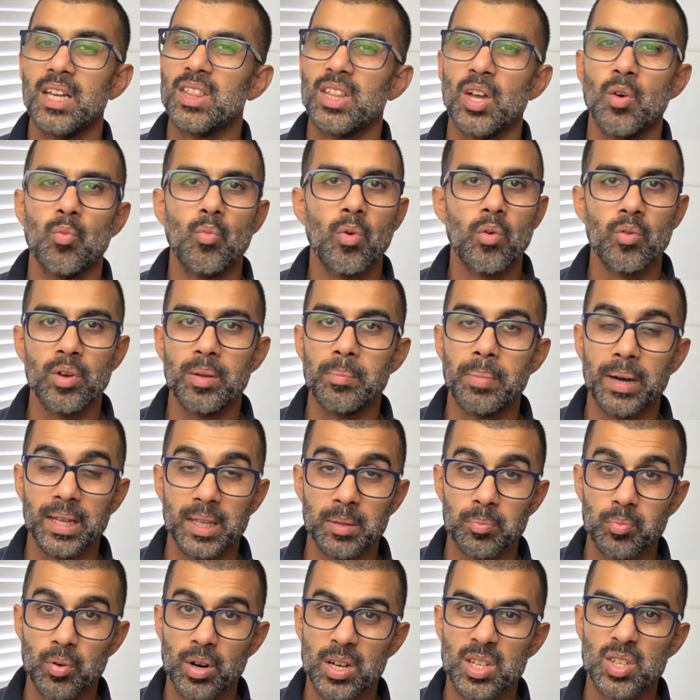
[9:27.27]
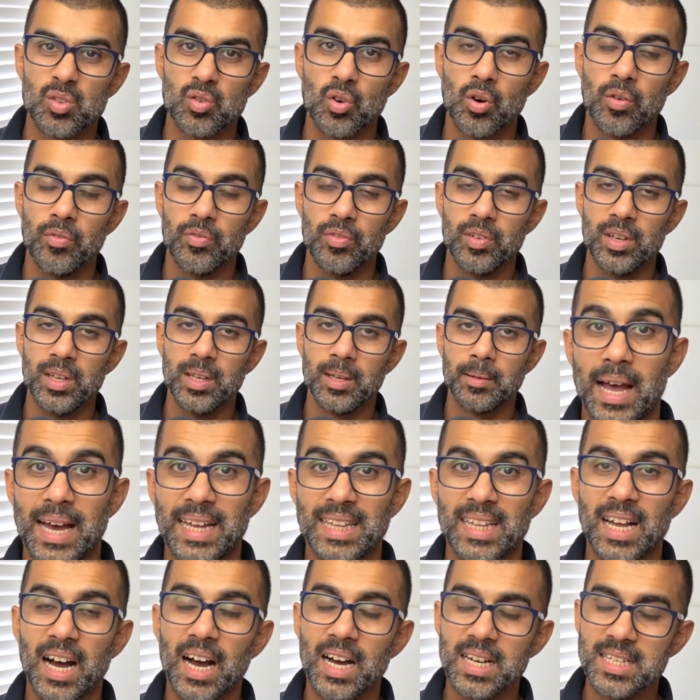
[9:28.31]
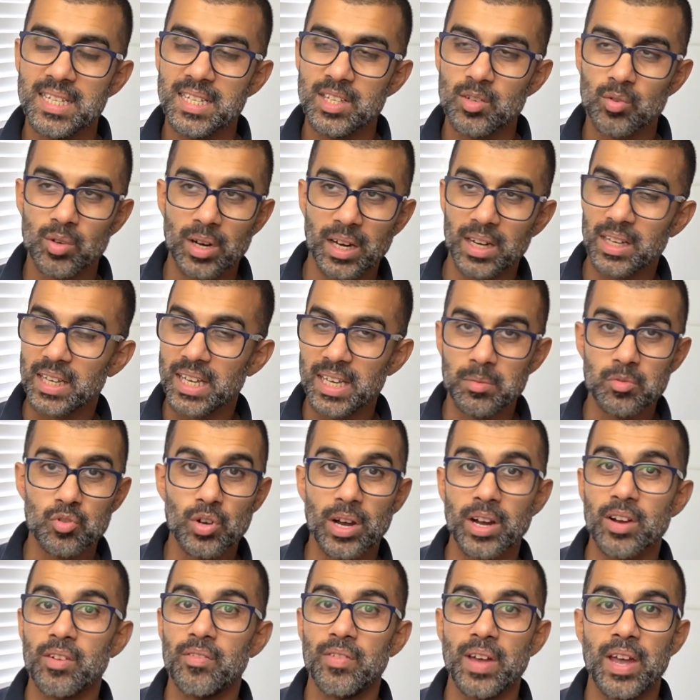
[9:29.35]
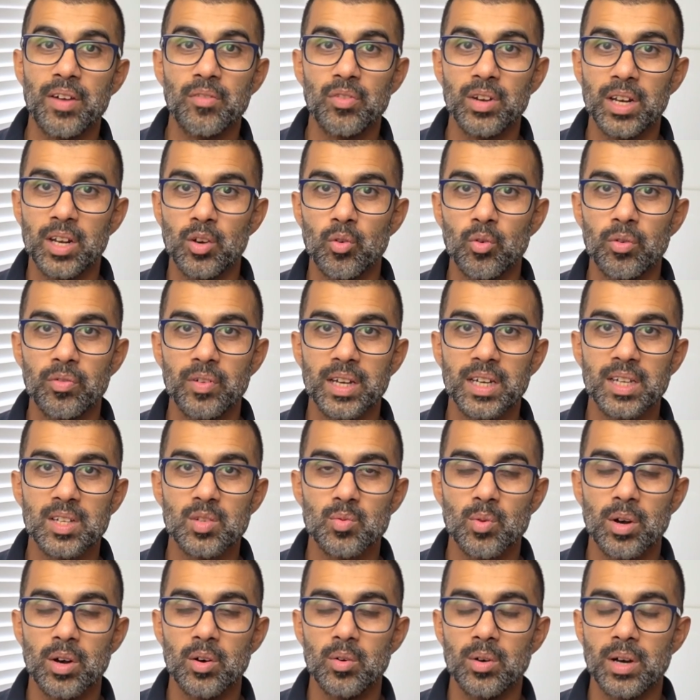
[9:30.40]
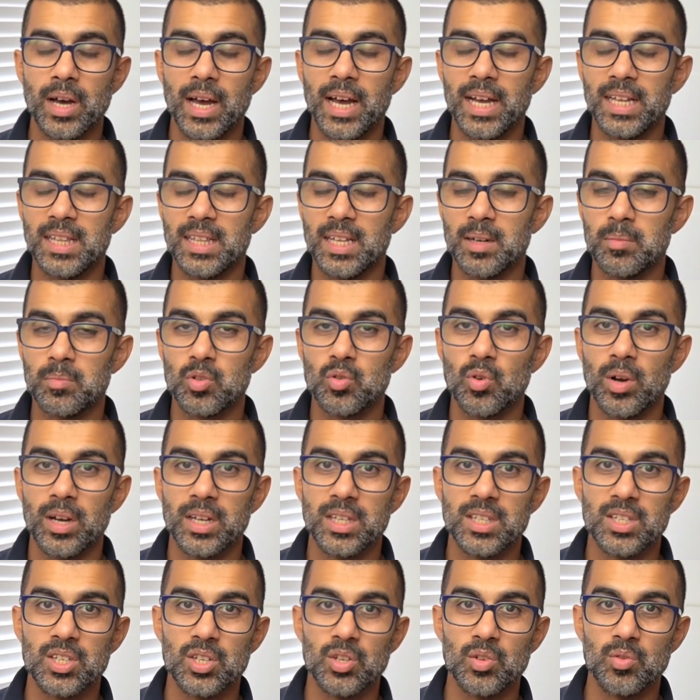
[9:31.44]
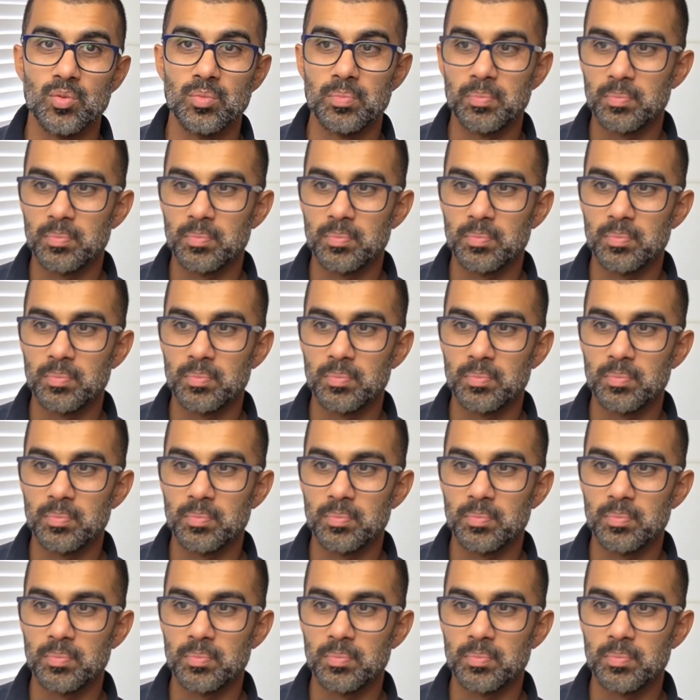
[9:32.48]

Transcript: Don't worry about the price of coffee. And I still kind of keep track of every little thing as well, and I'm trying to